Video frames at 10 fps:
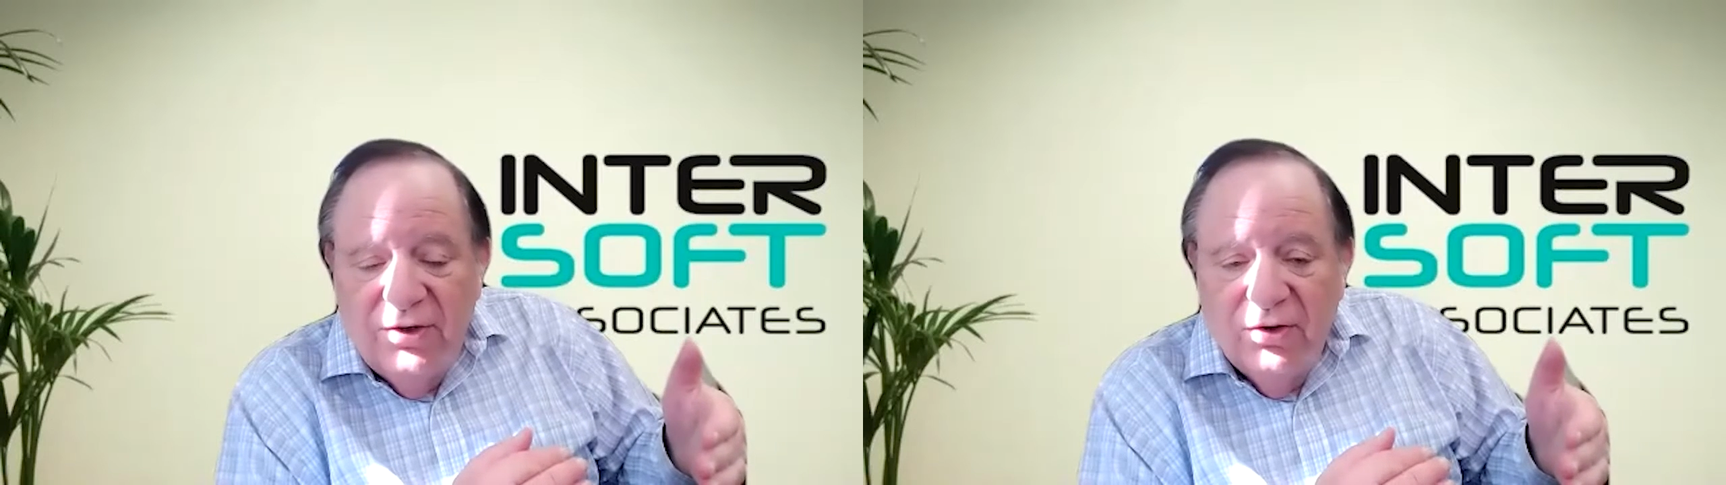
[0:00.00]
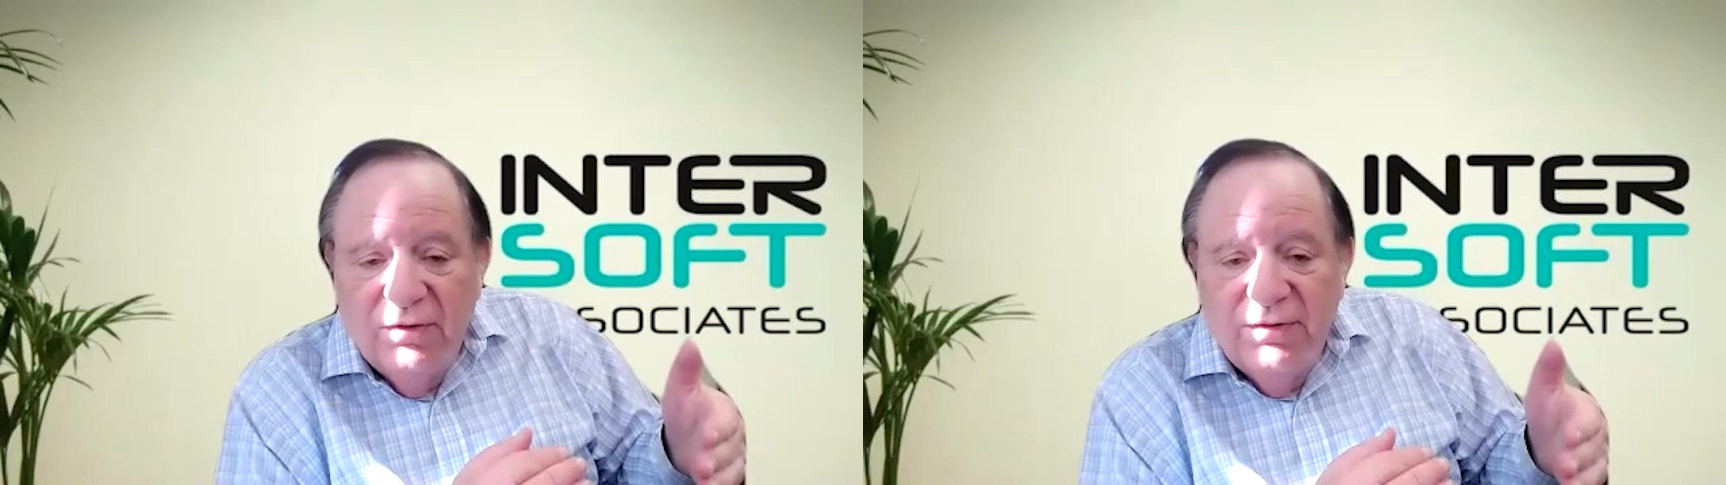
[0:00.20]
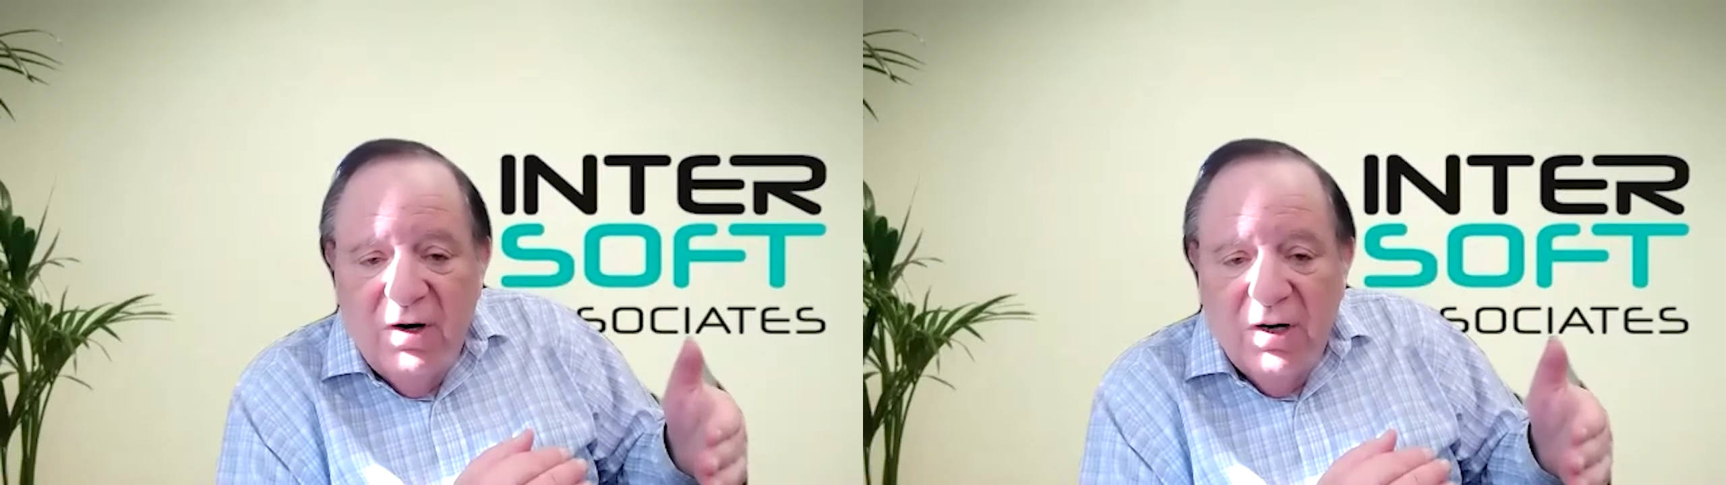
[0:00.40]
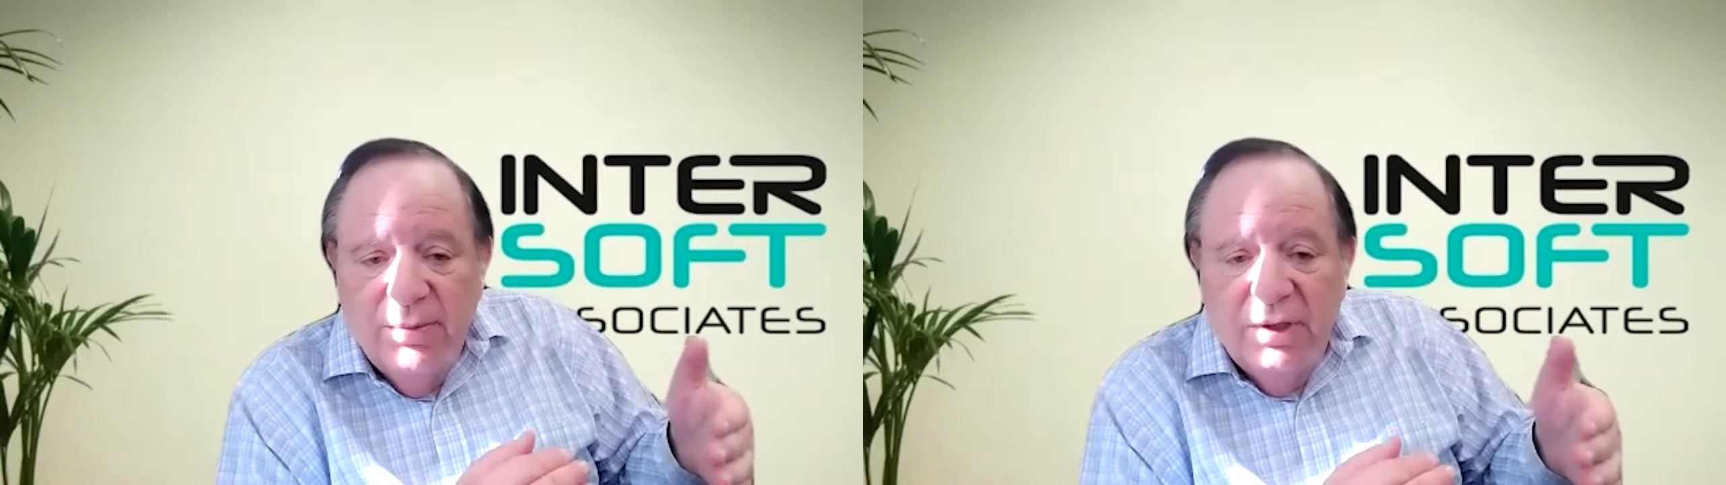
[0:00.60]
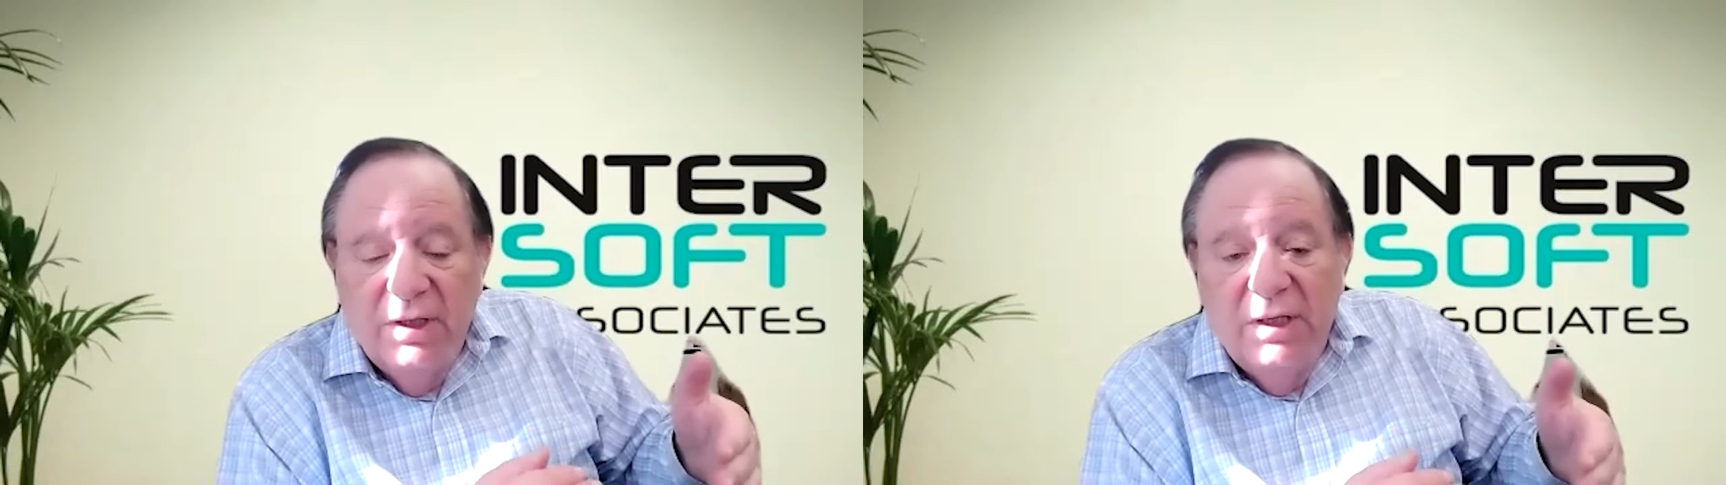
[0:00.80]

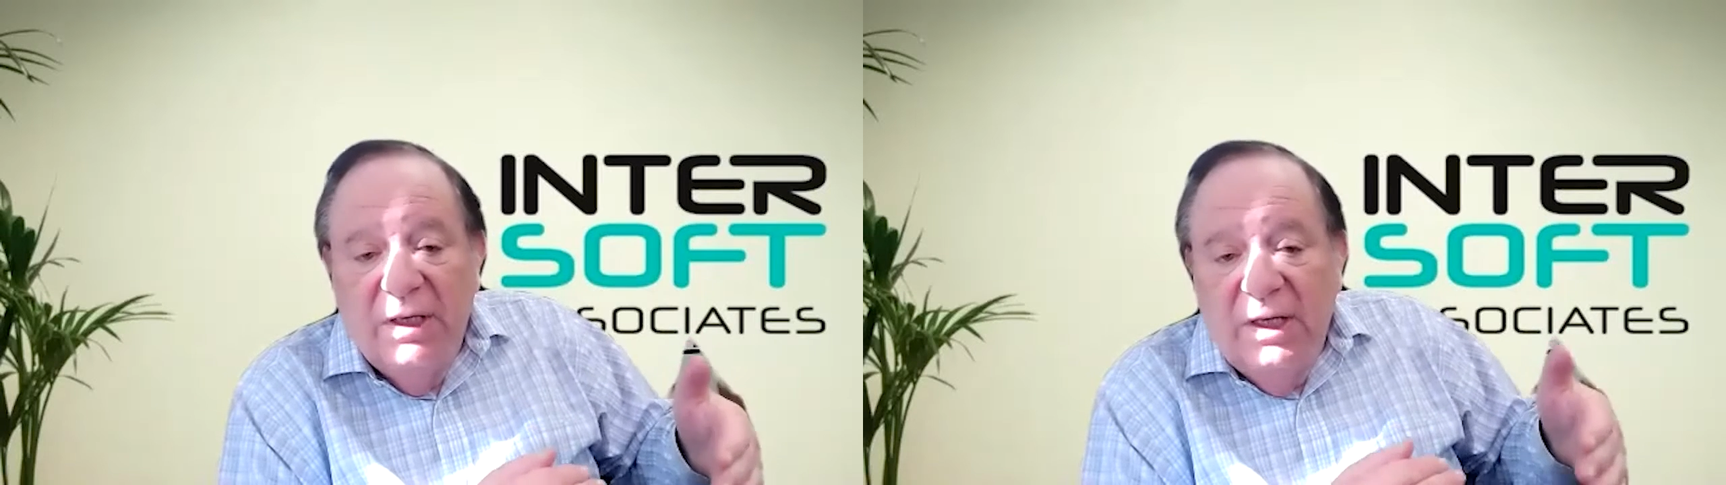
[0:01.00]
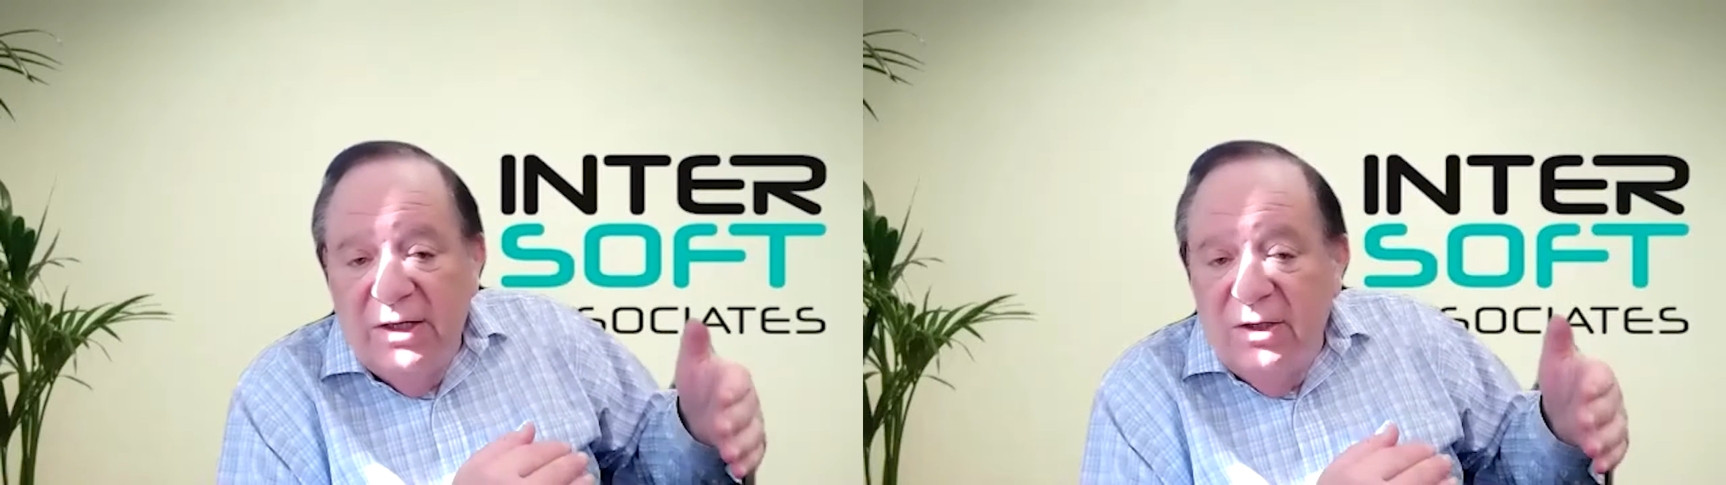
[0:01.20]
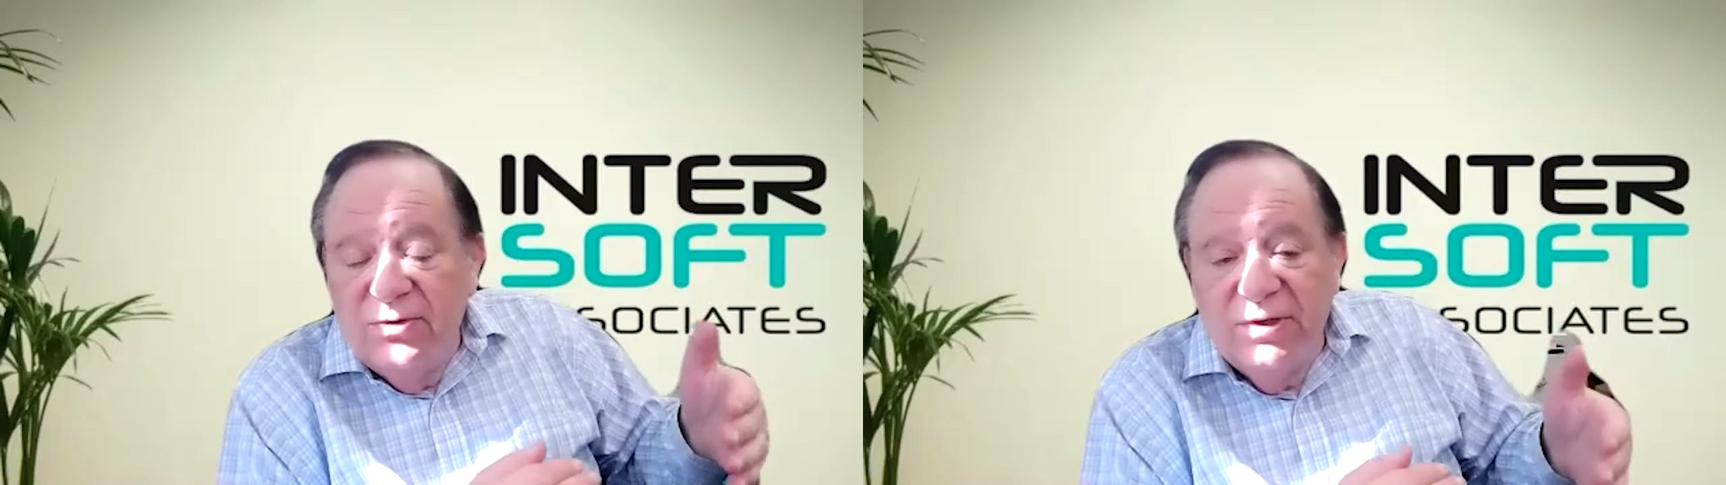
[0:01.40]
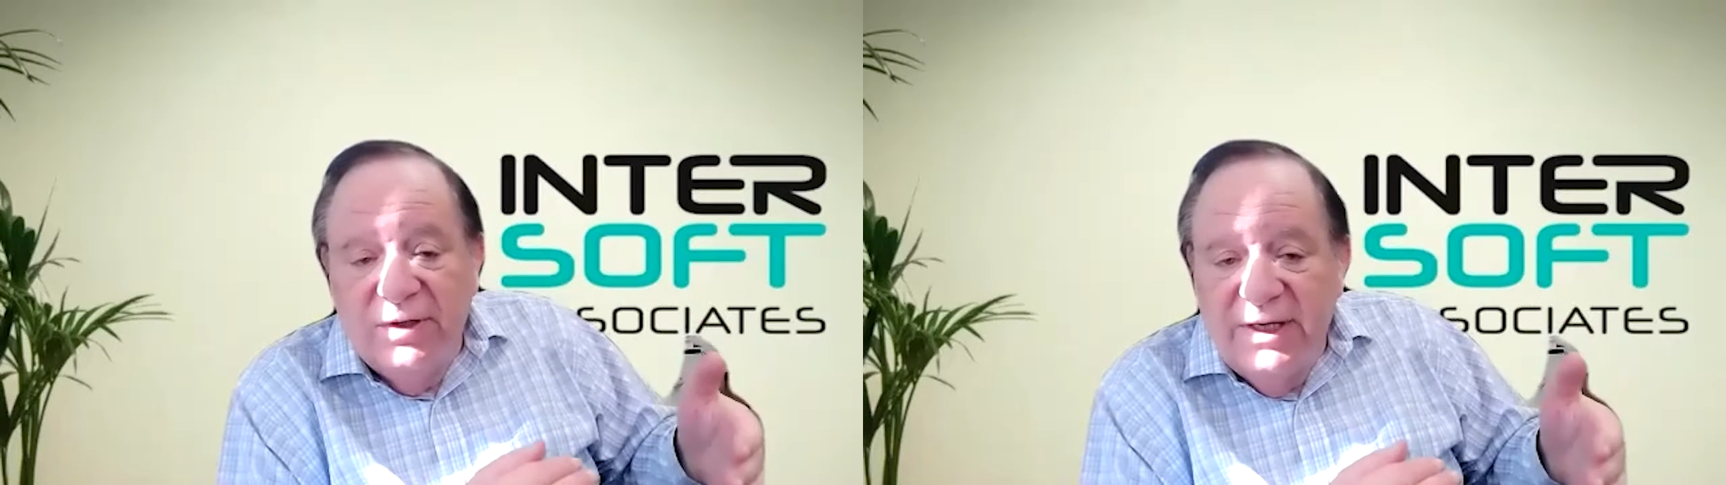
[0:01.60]
environment. And using